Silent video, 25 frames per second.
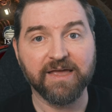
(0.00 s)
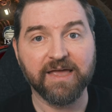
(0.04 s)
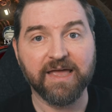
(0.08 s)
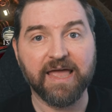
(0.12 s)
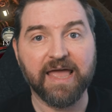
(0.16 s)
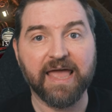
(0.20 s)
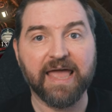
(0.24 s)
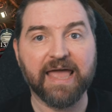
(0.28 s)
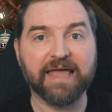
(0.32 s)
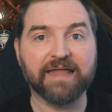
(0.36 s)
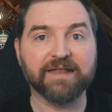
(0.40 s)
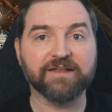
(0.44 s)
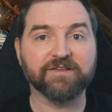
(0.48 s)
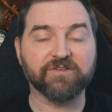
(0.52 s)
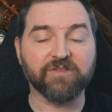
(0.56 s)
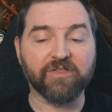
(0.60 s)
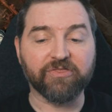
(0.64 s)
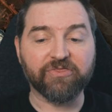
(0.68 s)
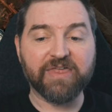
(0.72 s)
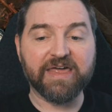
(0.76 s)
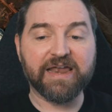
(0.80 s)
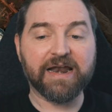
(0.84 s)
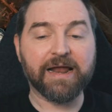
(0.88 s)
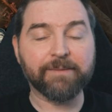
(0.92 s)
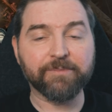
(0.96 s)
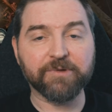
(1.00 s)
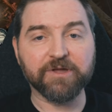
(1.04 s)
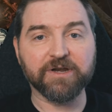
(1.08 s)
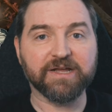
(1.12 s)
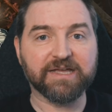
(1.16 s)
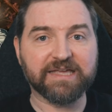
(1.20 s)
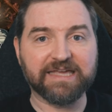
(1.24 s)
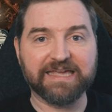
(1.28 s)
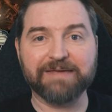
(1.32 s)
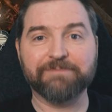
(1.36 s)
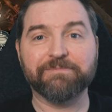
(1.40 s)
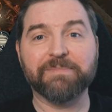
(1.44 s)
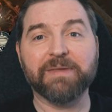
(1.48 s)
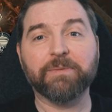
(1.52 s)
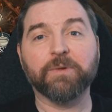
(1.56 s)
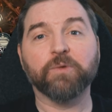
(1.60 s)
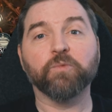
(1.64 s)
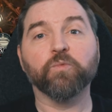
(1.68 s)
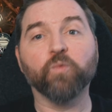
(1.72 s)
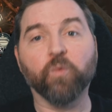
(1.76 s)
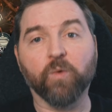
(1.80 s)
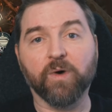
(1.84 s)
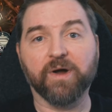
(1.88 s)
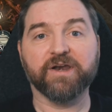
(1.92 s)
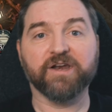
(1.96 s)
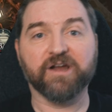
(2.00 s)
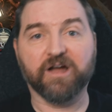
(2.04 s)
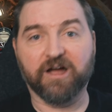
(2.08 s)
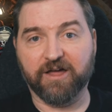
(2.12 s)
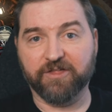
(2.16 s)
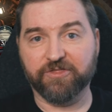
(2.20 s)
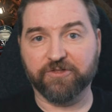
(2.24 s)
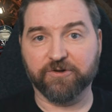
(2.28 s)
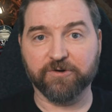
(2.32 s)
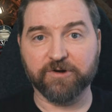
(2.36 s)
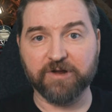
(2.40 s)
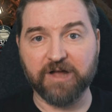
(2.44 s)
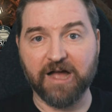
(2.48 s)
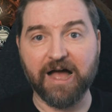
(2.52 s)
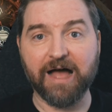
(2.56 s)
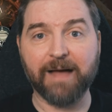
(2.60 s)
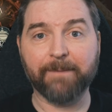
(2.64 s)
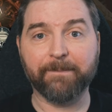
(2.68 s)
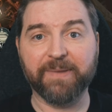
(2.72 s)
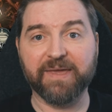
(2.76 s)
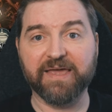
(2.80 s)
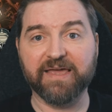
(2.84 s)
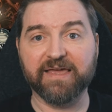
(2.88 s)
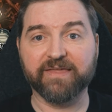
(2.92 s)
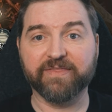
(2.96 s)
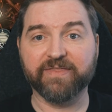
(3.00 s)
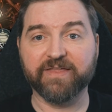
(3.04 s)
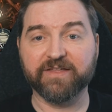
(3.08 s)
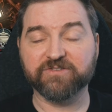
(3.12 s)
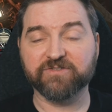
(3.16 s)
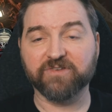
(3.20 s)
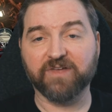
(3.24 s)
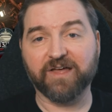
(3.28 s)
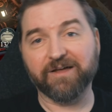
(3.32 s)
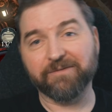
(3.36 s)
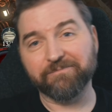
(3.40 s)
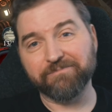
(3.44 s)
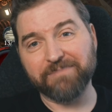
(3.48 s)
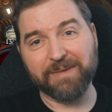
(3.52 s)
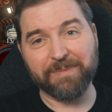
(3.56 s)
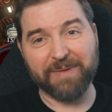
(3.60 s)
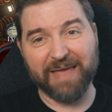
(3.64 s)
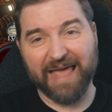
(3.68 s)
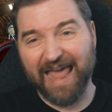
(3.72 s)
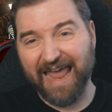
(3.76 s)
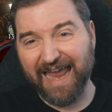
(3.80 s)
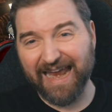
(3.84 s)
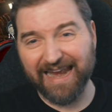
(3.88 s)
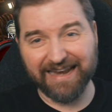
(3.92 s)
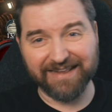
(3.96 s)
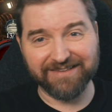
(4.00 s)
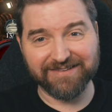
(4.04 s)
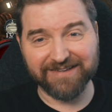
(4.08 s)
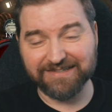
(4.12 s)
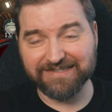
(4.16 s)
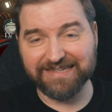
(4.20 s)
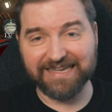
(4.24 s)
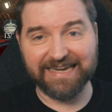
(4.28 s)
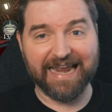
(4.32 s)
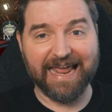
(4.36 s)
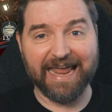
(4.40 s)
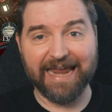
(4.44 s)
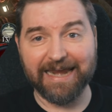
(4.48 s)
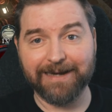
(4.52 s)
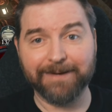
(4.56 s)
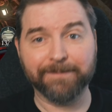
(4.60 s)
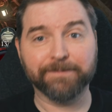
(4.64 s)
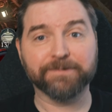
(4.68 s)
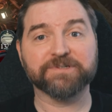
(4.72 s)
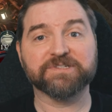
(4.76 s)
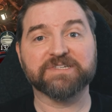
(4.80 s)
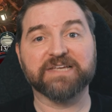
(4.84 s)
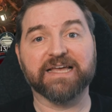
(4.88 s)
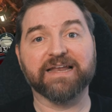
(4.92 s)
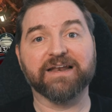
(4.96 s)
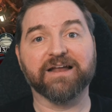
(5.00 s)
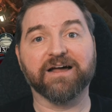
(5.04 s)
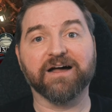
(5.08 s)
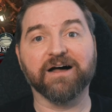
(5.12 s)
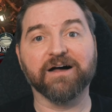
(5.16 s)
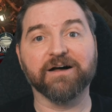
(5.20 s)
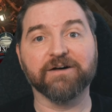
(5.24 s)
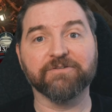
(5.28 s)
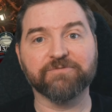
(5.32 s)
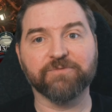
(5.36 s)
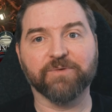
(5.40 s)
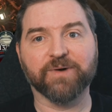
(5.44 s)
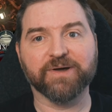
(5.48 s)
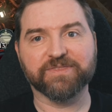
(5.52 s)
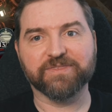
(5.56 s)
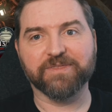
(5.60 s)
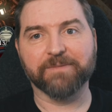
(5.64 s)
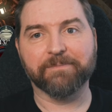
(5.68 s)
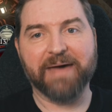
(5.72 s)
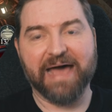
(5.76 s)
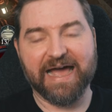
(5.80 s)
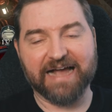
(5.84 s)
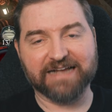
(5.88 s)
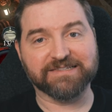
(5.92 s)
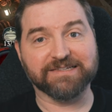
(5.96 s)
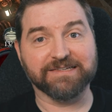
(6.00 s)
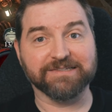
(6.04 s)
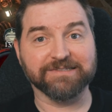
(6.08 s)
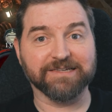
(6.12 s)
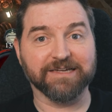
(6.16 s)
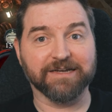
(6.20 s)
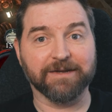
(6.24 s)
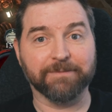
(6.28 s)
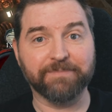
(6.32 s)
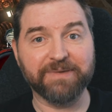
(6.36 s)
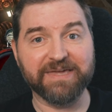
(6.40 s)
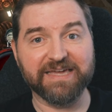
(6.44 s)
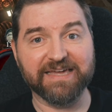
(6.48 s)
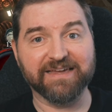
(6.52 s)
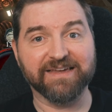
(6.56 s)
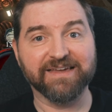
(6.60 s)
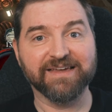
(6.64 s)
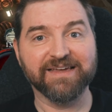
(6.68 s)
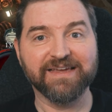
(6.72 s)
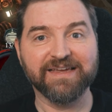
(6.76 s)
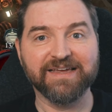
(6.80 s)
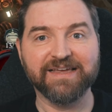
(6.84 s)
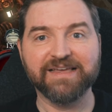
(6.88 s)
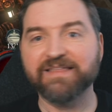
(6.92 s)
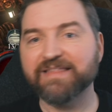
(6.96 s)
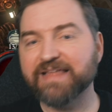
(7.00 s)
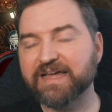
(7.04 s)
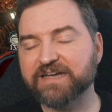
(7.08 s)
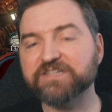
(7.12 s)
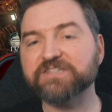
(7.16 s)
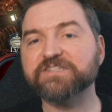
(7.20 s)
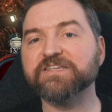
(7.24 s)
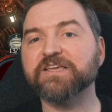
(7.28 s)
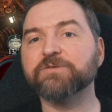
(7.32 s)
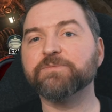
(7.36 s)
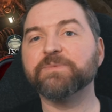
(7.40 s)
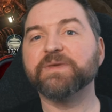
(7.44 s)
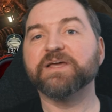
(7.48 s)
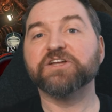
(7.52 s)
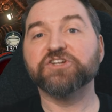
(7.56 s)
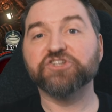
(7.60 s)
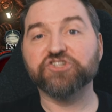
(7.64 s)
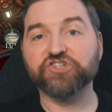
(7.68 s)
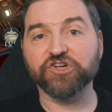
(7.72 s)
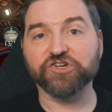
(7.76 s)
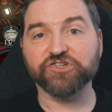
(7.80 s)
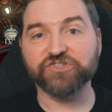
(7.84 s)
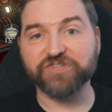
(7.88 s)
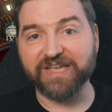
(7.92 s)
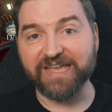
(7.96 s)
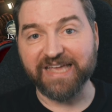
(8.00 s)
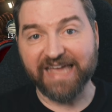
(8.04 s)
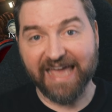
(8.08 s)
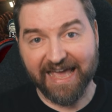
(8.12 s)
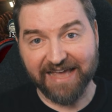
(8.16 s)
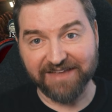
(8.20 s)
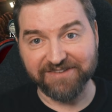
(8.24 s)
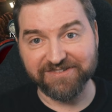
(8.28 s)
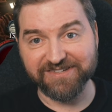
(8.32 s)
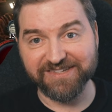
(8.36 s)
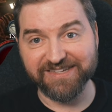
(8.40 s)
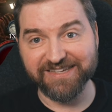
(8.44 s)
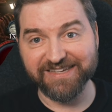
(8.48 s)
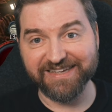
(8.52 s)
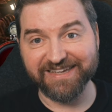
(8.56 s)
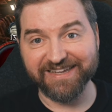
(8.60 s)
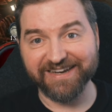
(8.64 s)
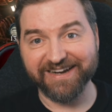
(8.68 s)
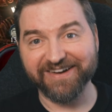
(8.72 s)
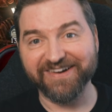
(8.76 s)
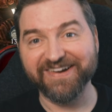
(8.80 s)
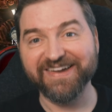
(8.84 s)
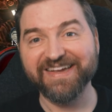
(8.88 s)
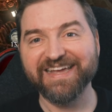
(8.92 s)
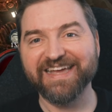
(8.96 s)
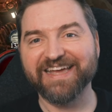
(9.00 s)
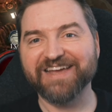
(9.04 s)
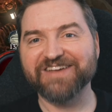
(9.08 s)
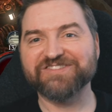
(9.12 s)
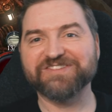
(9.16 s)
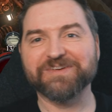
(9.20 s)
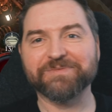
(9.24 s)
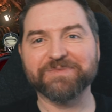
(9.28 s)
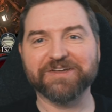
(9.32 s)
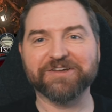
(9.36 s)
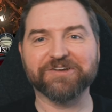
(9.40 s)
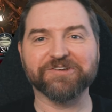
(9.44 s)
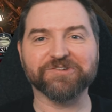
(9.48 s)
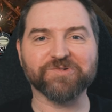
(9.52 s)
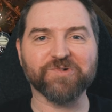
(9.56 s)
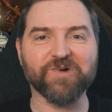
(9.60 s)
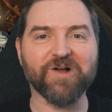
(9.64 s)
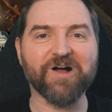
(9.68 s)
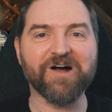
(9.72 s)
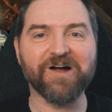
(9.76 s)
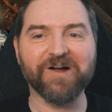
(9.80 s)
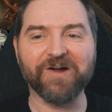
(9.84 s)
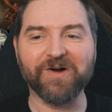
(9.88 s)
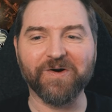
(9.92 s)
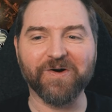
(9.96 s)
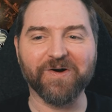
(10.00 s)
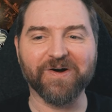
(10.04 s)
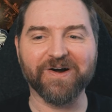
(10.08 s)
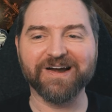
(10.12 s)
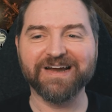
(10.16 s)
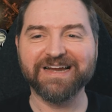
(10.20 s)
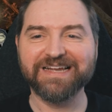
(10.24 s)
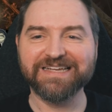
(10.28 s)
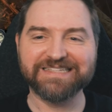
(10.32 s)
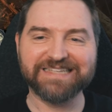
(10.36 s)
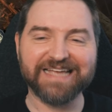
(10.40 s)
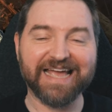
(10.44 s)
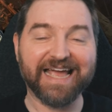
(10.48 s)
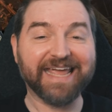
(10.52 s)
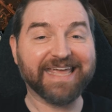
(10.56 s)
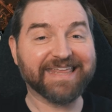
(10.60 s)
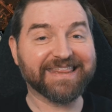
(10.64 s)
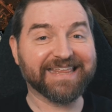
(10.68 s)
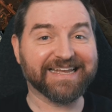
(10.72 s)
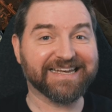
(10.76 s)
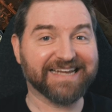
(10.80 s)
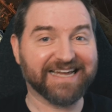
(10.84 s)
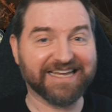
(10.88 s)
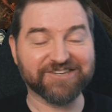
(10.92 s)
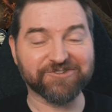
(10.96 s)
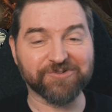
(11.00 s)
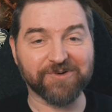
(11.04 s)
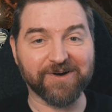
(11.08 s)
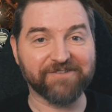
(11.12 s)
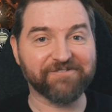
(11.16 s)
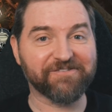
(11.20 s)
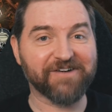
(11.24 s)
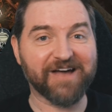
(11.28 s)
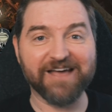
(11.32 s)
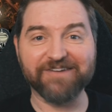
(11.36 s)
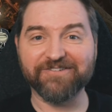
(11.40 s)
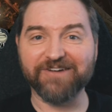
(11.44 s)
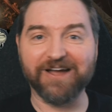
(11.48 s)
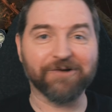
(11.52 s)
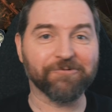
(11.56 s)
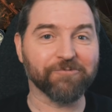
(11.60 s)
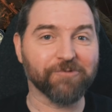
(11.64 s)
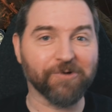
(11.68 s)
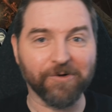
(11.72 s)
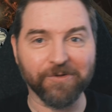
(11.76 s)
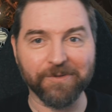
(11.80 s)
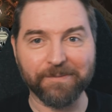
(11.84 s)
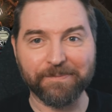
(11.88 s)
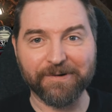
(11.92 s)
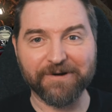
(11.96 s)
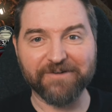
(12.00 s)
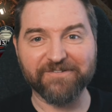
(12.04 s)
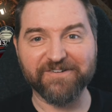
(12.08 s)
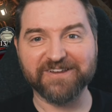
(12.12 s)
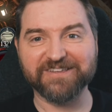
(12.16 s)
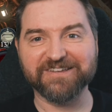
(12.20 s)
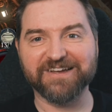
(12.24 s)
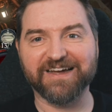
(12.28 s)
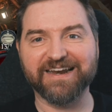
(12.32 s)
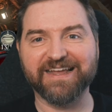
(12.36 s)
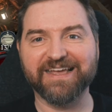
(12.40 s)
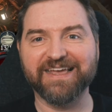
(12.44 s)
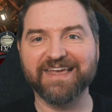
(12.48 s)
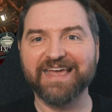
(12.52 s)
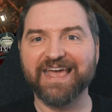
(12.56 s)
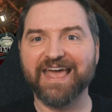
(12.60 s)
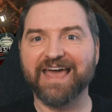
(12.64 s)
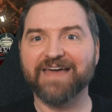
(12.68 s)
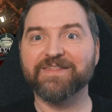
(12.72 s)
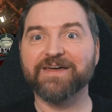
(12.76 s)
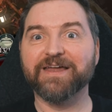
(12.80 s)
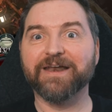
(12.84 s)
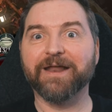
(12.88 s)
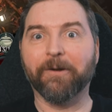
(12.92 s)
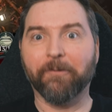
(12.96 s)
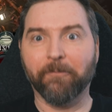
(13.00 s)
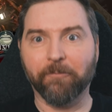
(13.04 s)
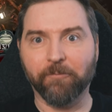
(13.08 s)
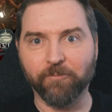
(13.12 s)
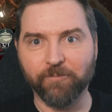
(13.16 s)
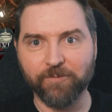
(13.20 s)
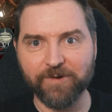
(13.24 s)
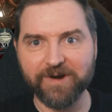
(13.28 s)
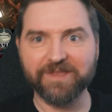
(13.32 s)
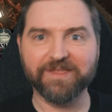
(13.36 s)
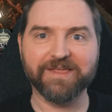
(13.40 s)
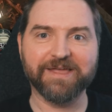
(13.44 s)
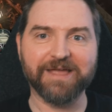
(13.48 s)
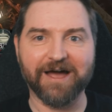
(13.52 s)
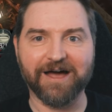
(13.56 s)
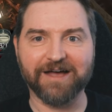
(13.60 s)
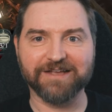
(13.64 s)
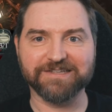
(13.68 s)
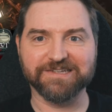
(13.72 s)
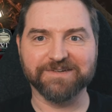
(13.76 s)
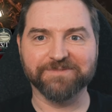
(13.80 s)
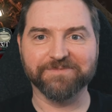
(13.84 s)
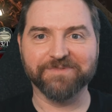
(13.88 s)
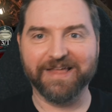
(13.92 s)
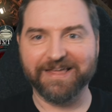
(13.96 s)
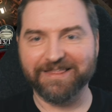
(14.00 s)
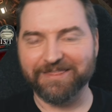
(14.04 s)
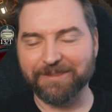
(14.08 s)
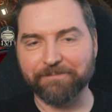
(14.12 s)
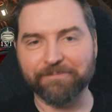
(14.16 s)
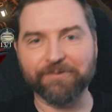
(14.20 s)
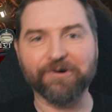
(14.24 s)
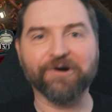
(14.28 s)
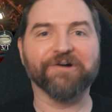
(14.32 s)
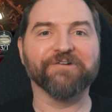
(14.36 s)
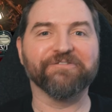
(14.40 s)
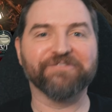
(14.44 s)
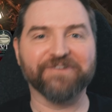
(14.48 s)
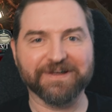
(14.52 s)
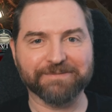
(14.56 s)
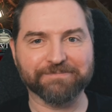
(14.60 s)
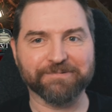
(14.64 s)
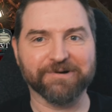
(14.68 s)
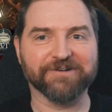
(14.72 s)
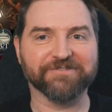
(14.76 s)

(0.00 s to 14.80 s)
And then I'm going to keep maybe one other copy that's maybe 60 to 80% of what the max is going to be. And that just gives me a just in case, if something goes wrong, or say I get that 925, I roll the perfect on it, and then a really awesome, like the perfect